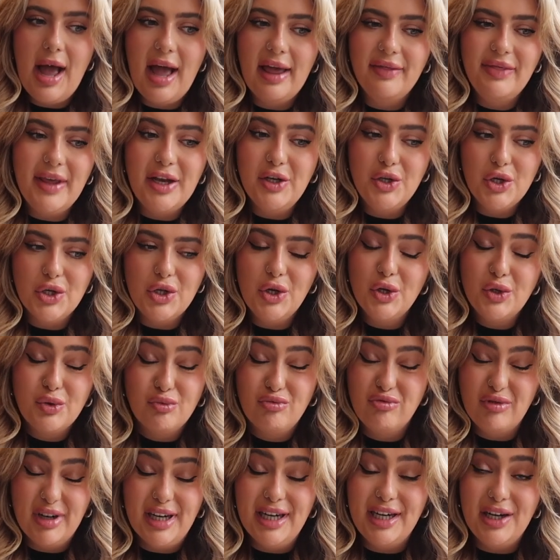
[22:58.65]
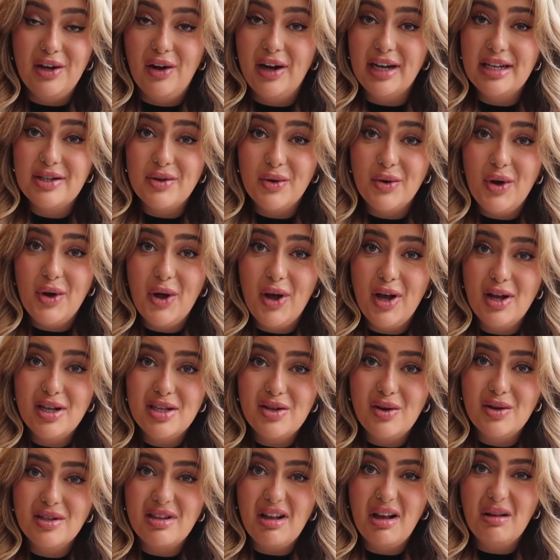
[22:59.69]
and they just looked really nice on her,
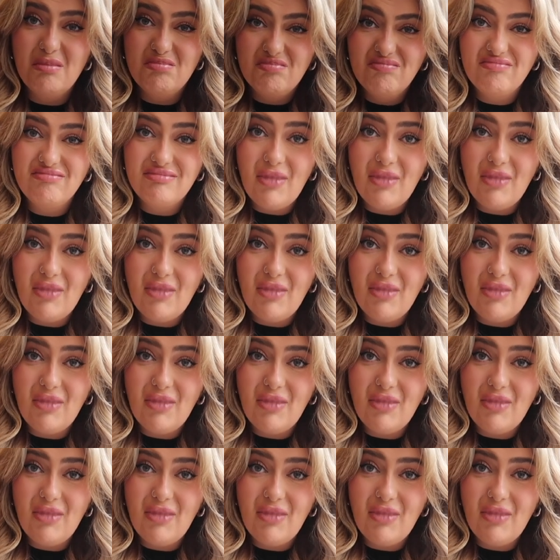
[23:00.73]
so I was like,